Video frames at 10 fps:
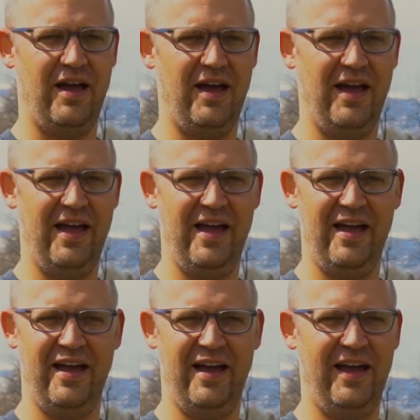
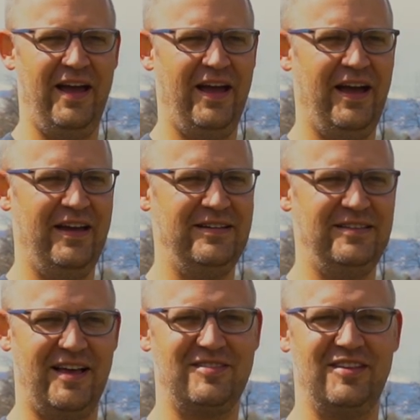and
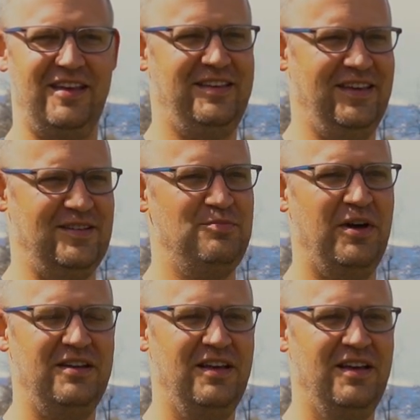that's like it. But